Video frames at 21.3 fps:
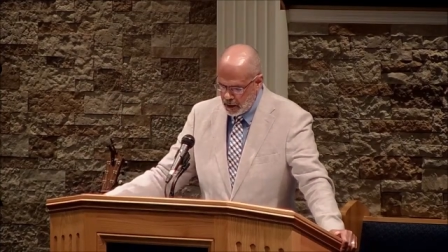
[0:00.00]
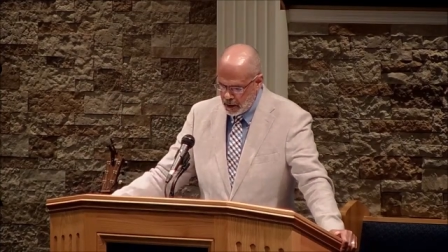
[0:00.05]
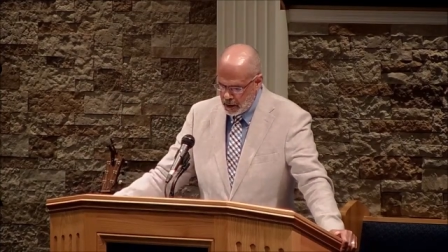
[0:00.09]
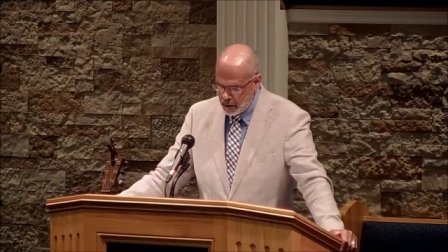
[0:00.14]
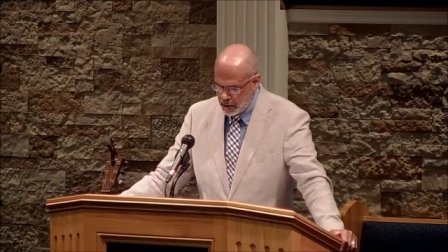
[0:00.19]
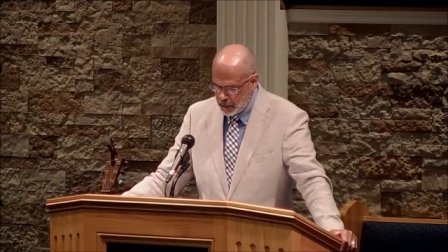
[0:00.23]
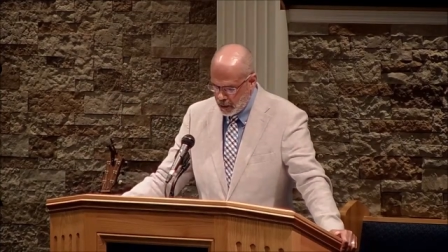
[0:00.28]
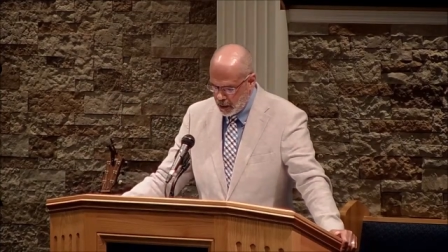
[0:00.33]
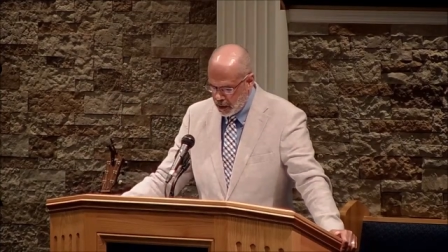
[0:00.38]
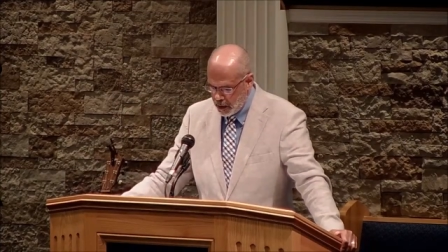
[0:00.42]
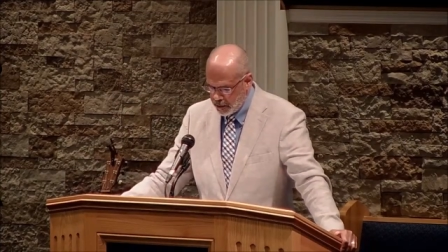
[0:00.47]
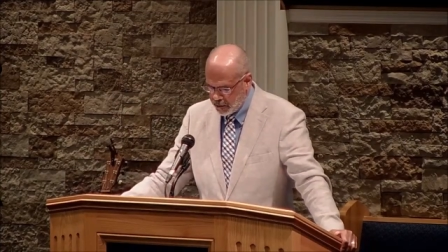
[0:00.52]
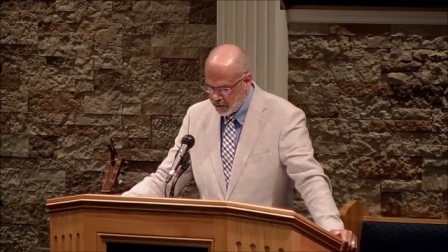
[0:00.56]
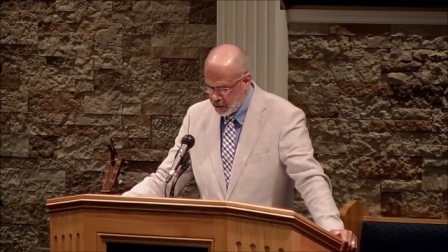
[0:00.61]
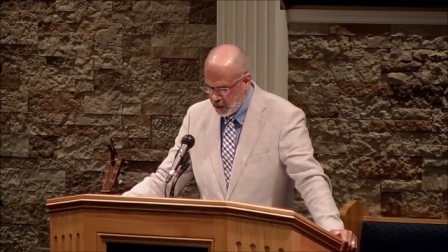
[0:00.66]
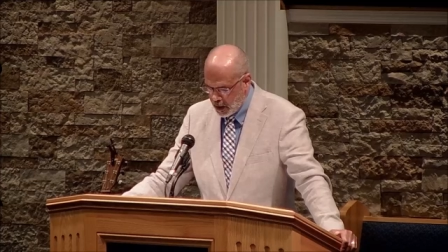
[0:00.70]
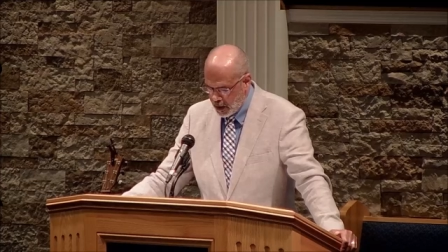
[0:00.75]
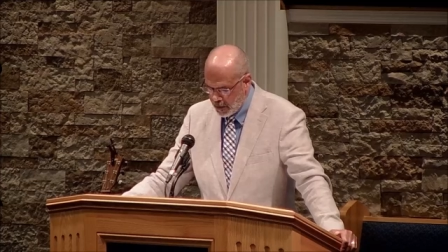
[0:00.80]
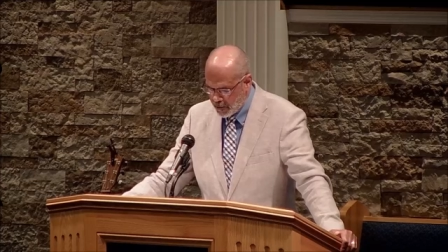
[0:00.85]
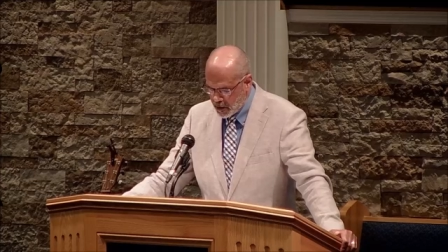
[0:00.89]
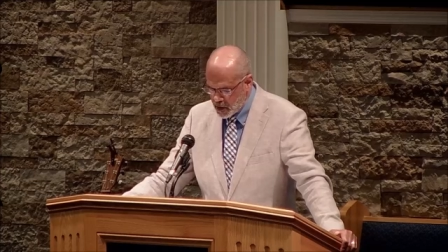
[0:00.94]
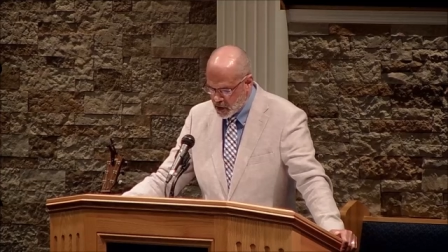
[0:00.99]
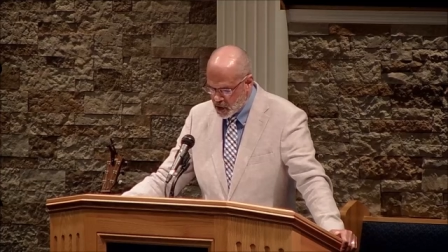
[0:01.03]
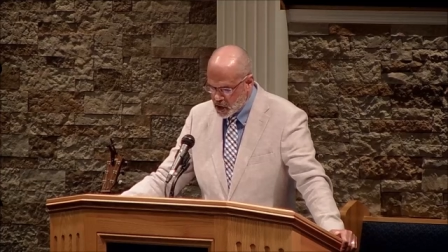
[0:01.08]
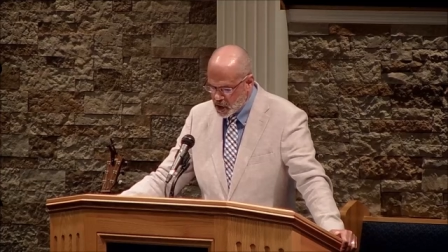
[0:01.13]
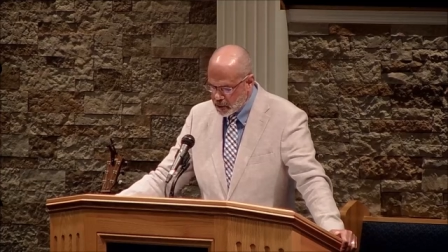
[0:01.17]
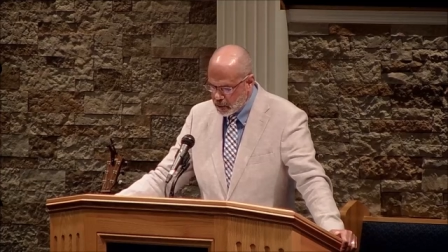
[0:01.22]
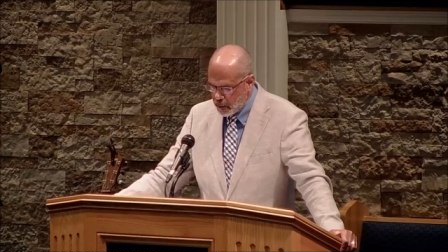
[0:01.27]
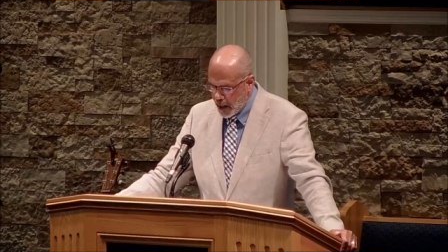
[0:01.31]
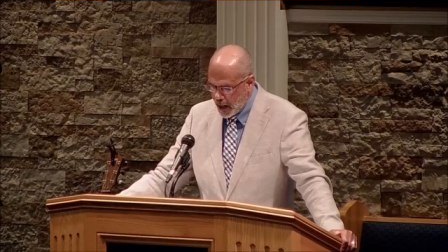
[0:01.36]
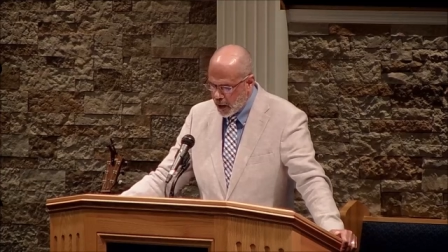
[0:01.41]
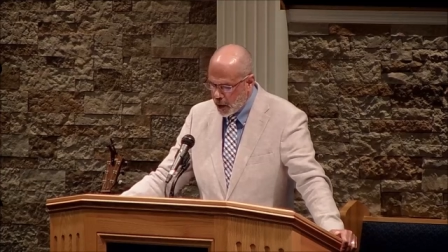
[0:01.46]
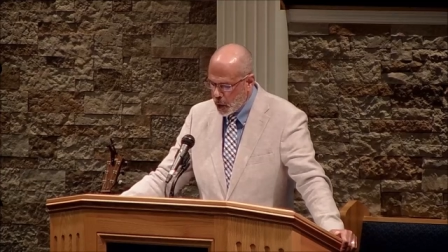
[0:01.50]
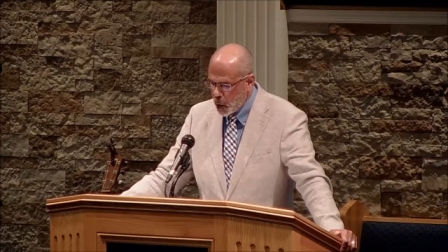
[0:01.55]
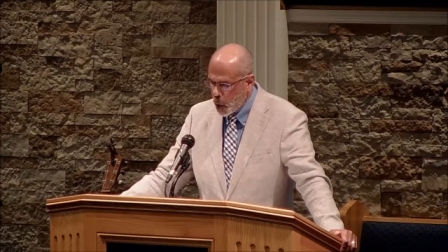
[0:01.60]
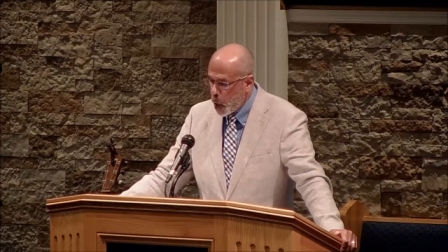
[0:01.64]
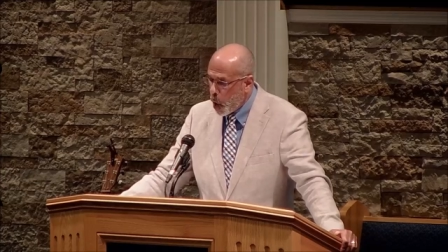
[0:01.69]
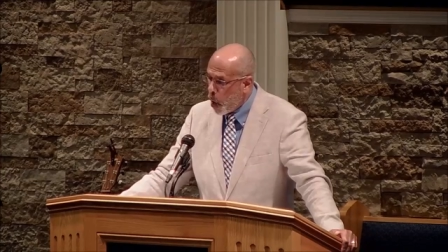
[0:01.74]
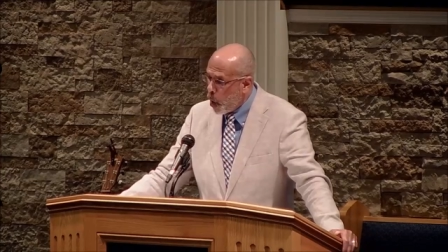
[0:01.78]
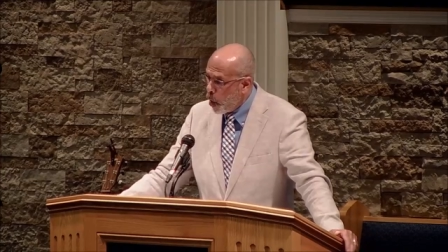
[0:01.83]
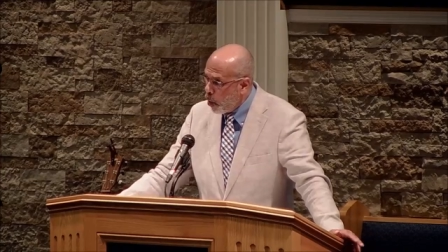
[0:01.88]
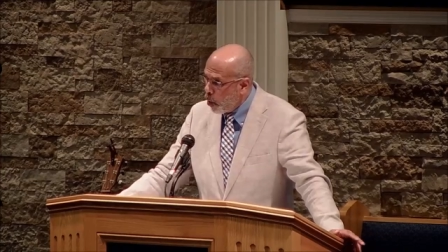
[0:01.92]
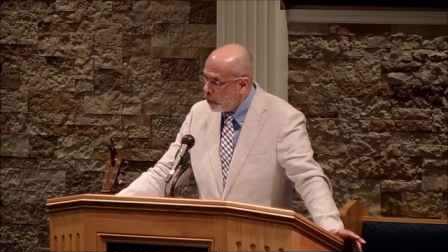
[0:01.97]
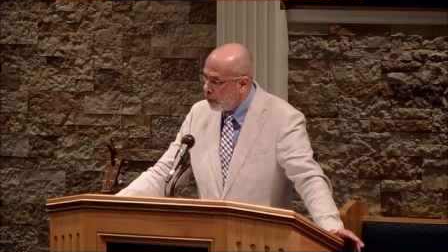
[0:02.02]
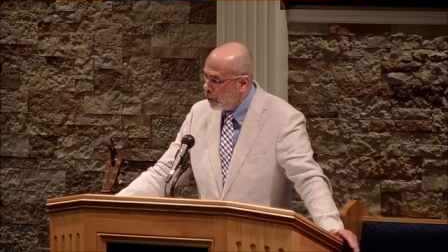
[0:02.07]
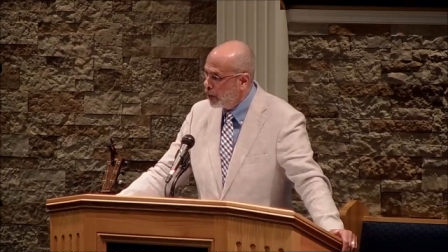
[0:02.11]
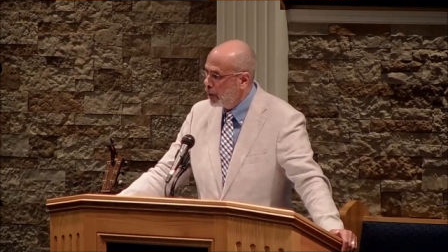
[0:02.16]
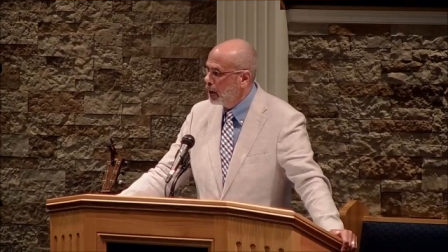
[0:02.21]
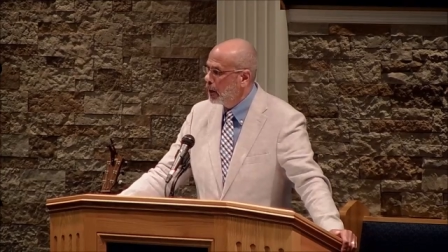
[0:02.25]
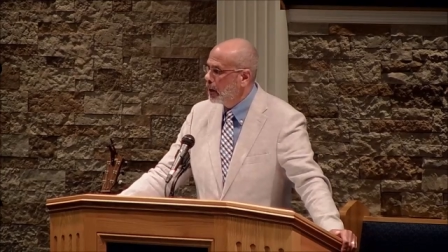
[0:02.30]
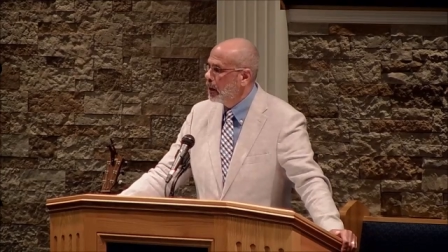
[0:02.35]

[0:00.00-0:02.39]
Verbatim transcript: Paul's love inspired hope.